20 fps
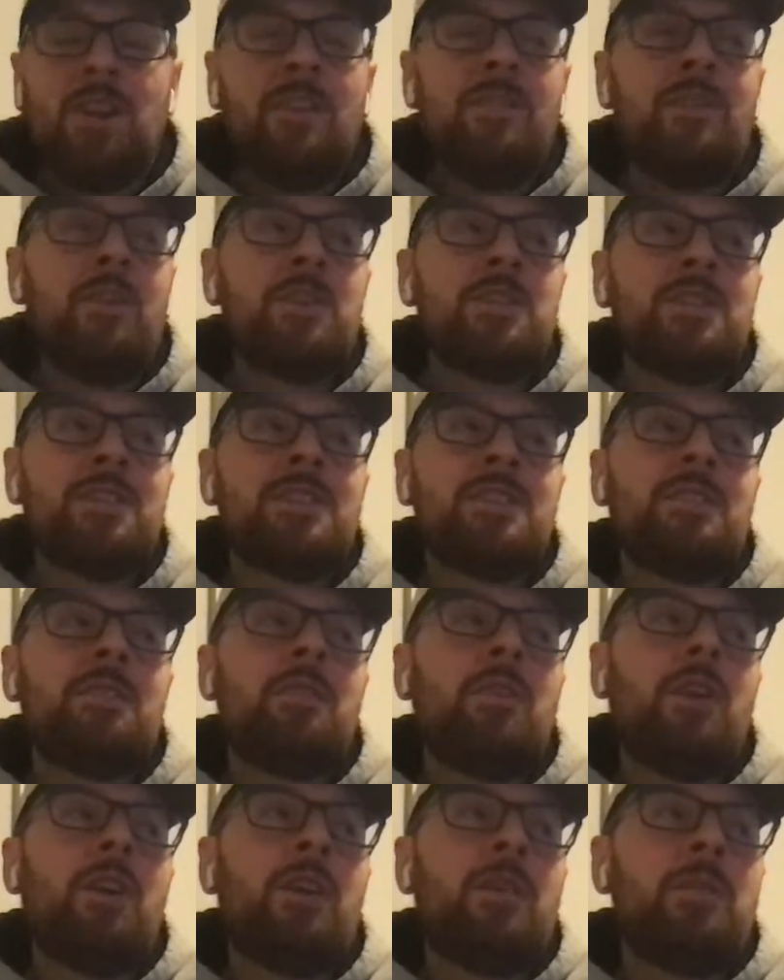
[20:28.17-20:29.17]
MJ
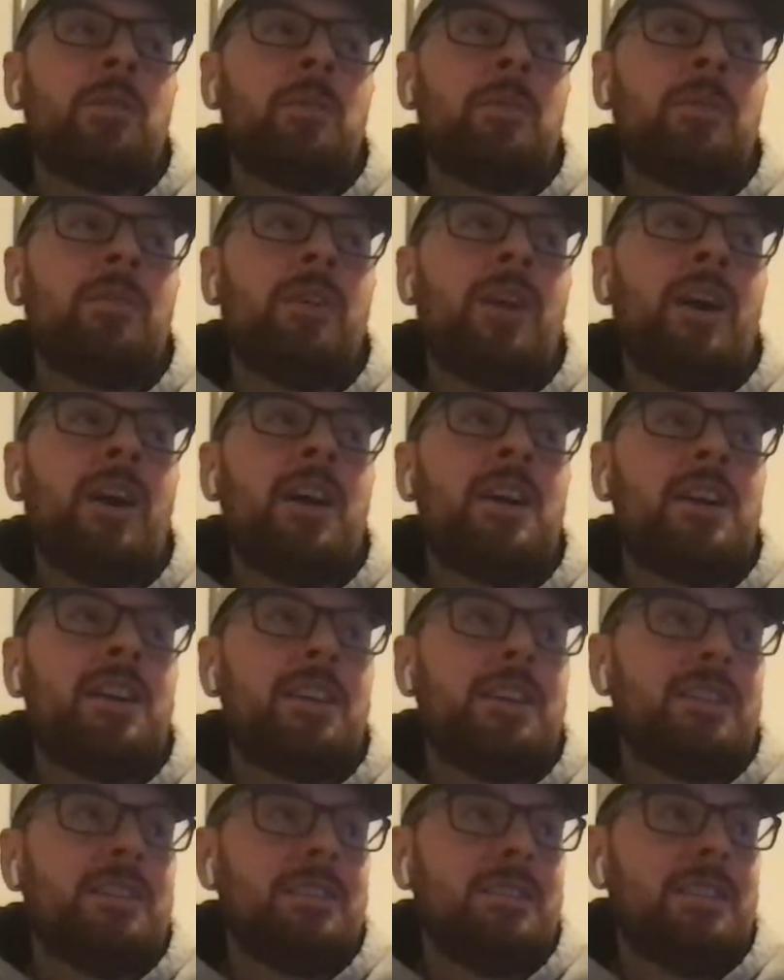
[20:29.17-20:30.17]
versus LeVar would be
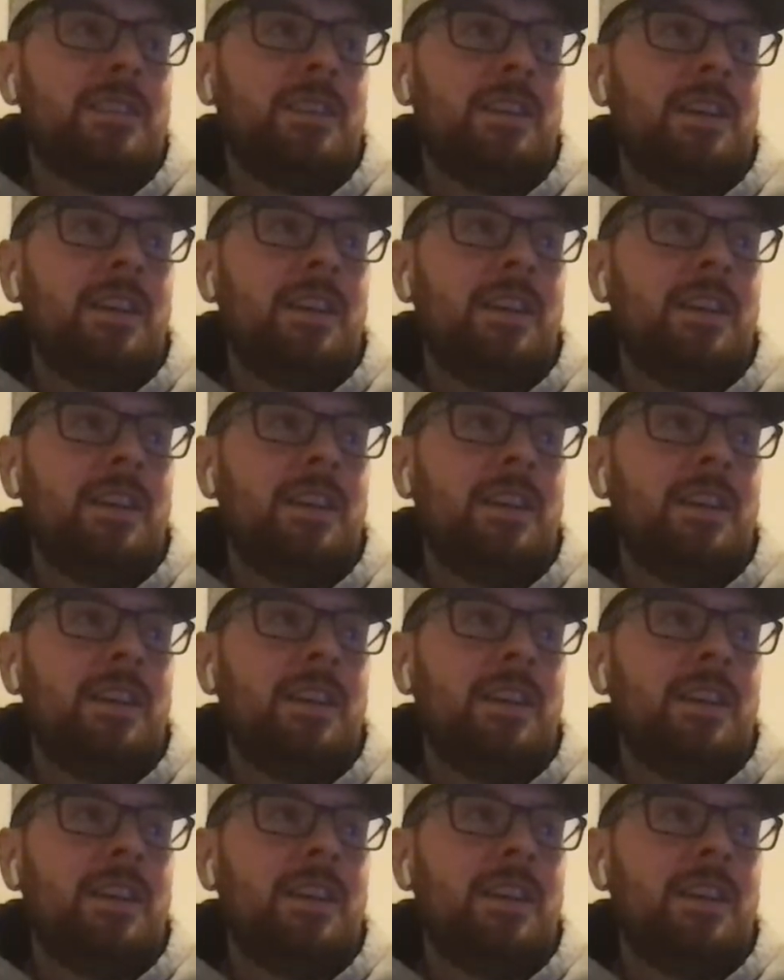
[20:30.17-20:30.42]
fire.